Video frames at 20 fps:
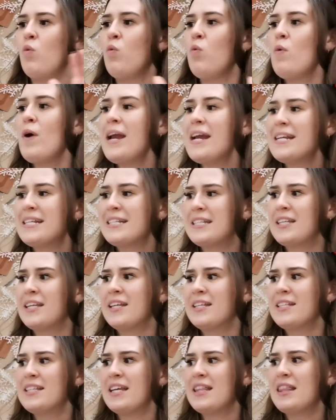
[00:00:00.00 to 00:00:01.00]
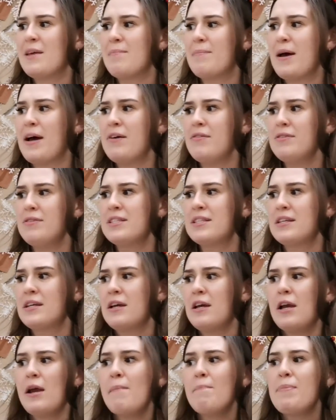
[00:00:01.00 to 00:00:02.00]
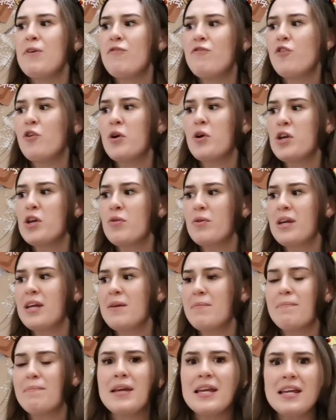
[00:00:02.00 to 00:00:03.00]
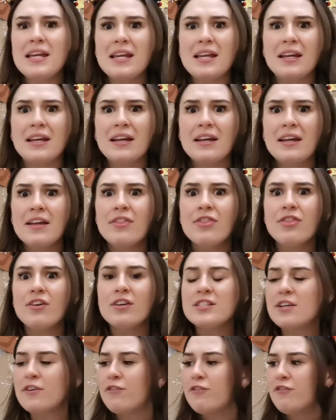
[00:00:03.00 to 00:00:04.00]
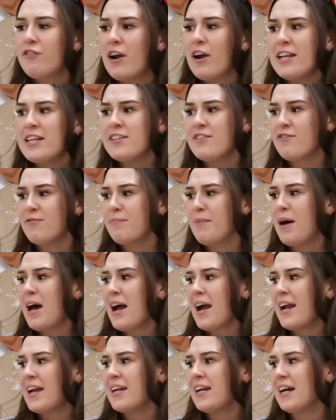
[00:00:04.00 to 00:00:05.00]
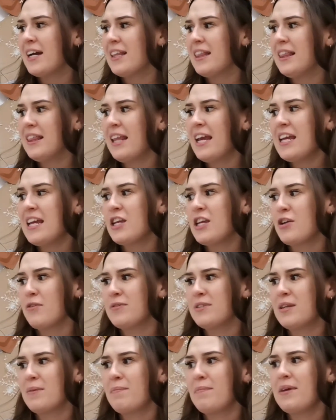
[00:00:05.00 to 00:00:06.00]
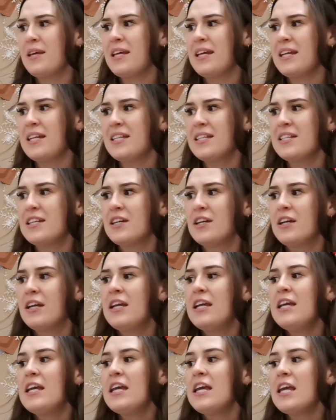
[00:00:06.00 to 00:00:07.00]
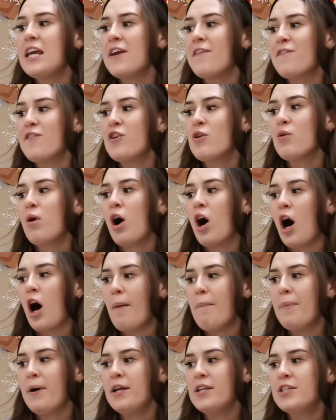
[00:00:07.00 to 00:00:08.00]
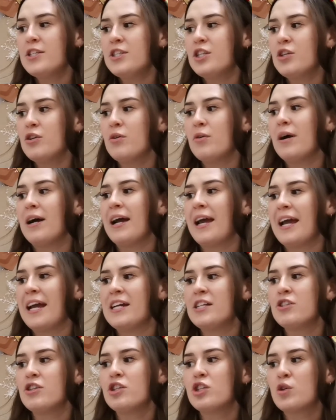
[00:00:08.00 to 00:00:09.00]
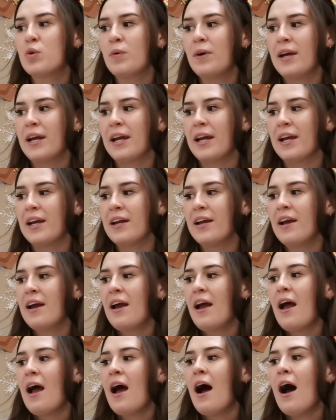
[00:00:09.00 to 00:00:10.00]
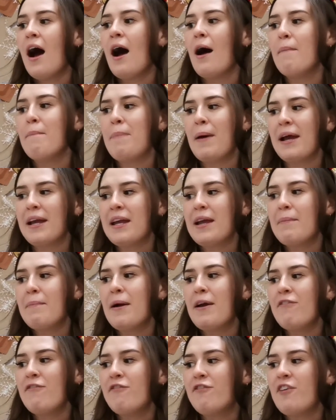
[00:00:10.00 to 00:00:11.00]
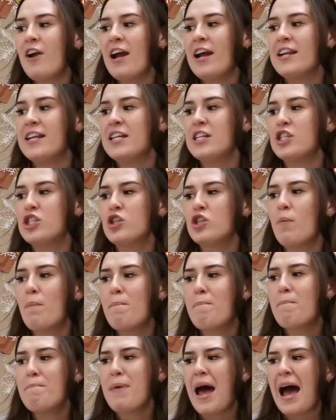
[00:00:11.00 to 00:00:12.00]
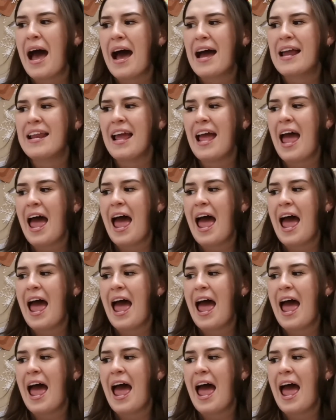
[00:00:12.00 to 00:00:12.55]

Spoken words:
Wait, said the mouse, before you eat me. There's a friend of mine I'd like you to meet. If you hop onto a hazel twig, I'll beckon my friend is so bad